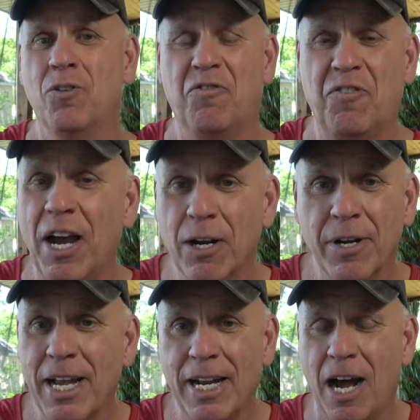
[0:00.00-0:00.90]

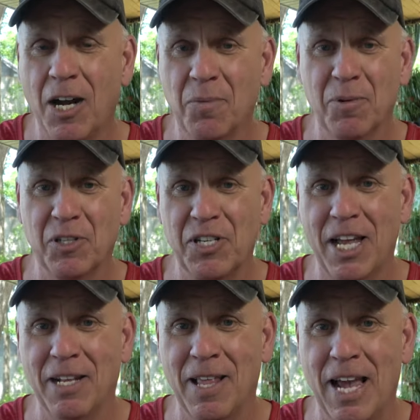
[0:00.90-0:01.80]
firing at
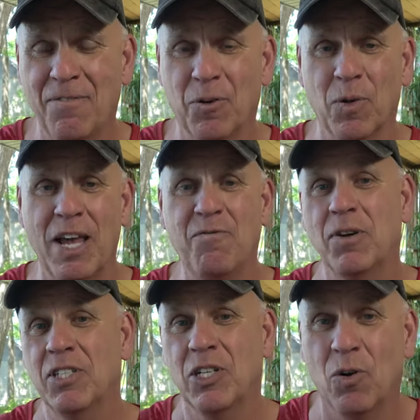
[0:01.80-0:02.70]
100% in life, or life
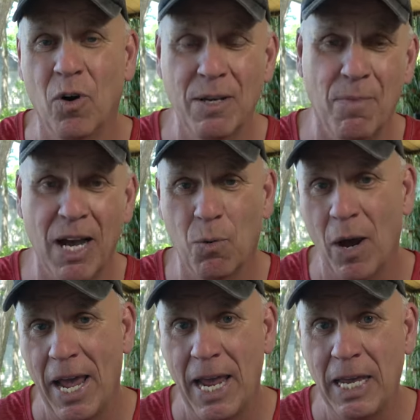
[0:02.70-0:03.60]
wasn't going my
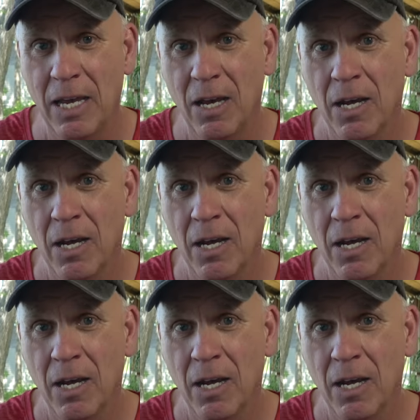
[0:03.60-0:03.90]
way,